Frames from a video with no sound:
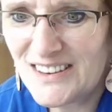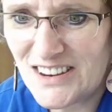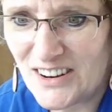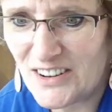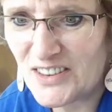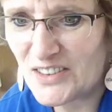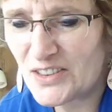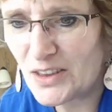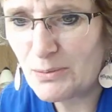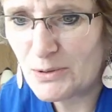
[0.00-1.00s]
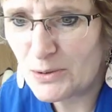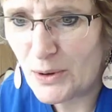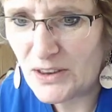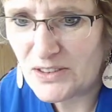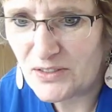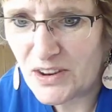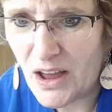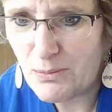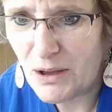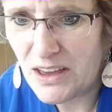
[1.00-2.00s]
Terry says, sleep is a waste of
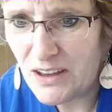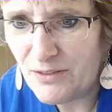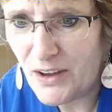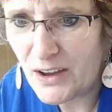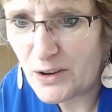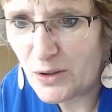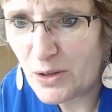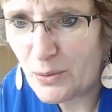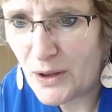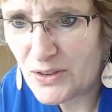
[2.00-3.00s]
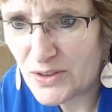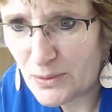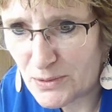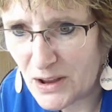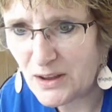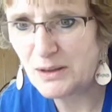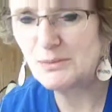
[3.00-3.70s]
time, but if I could only waste some time.